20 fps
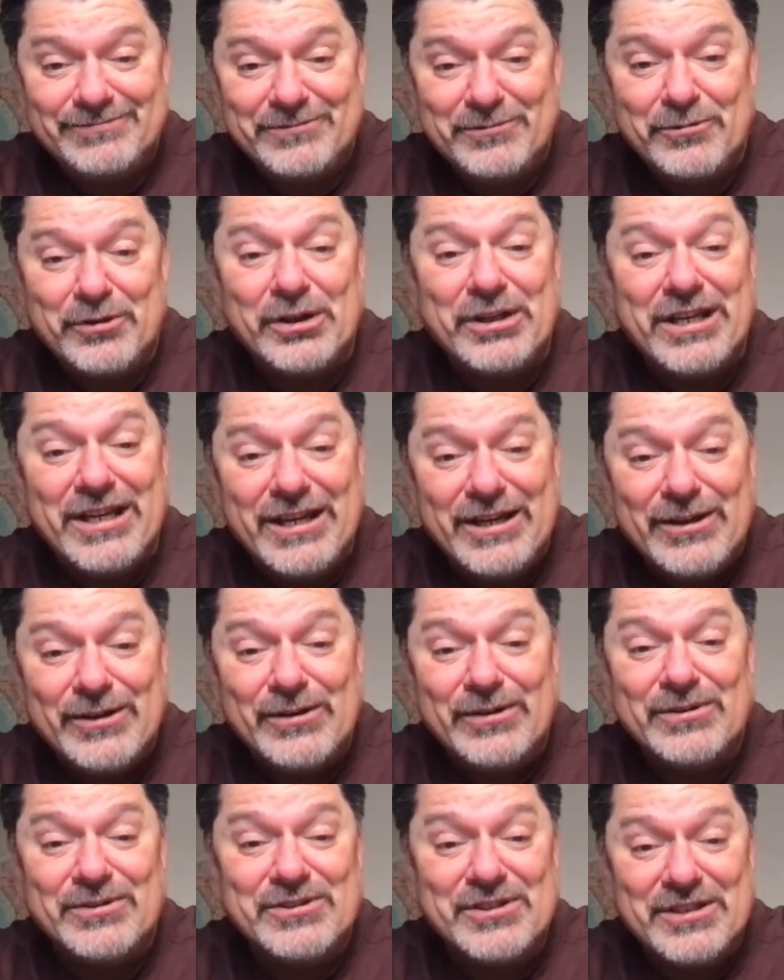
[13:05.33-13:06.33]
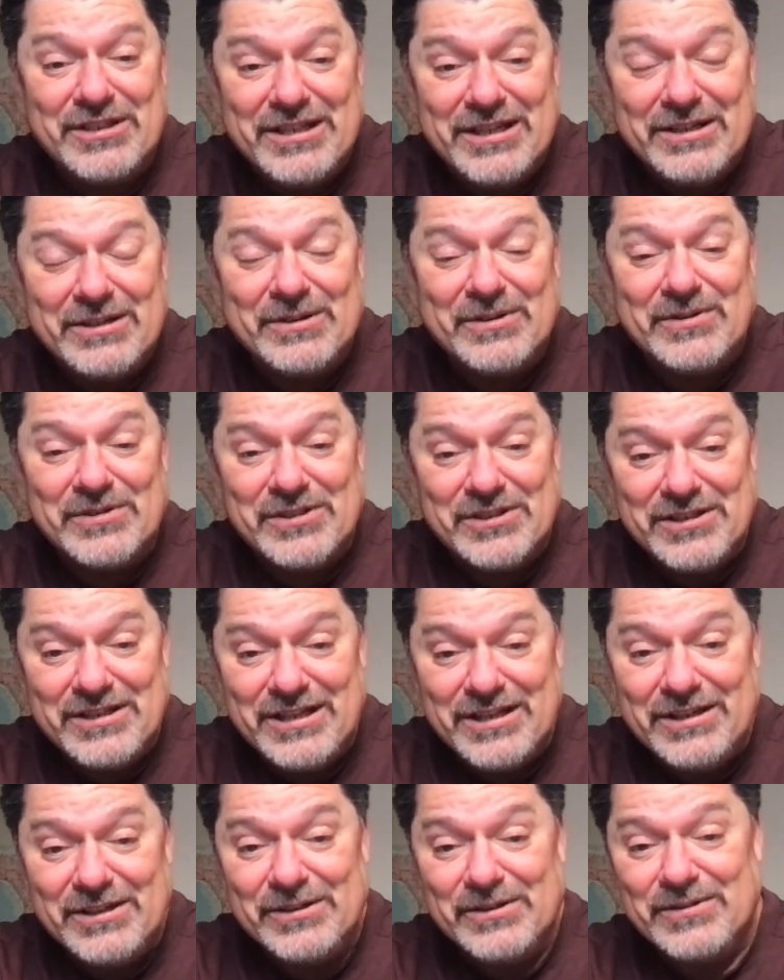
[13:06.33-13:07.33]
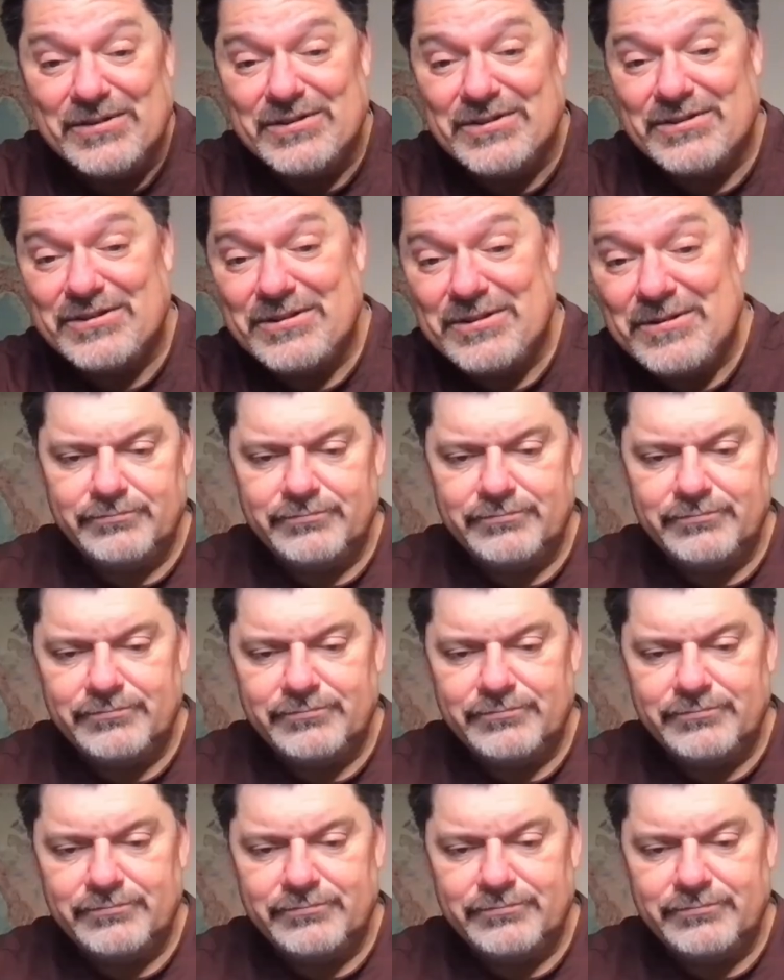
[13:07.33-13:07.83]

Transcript: for years and years and years.